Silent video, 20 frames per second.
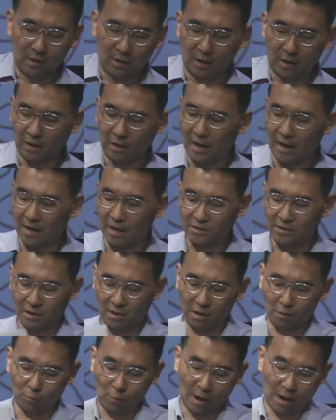and it has
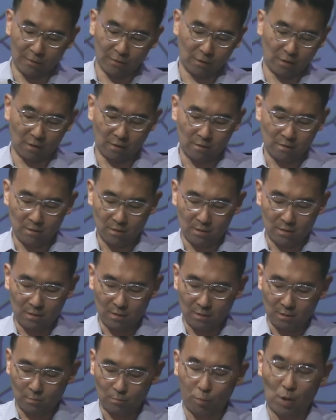a rather
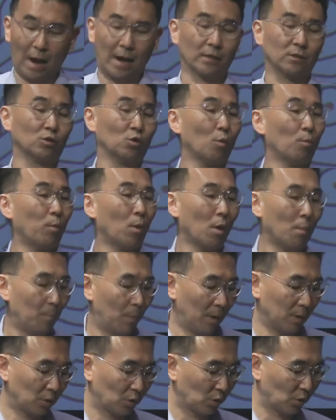practical
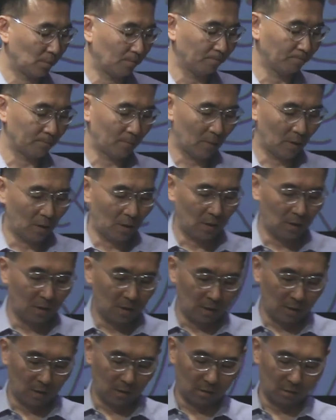purpose.
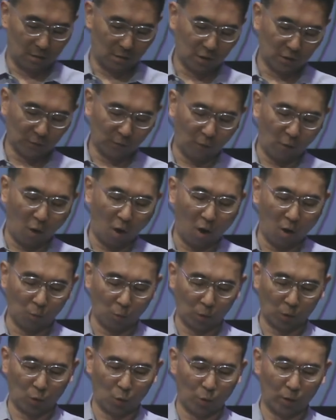This fall,
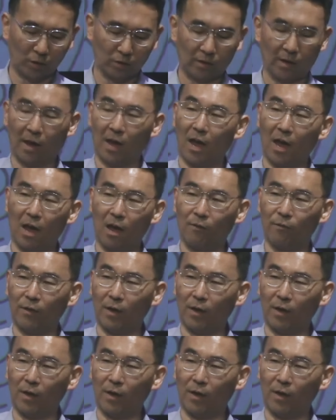we're going to have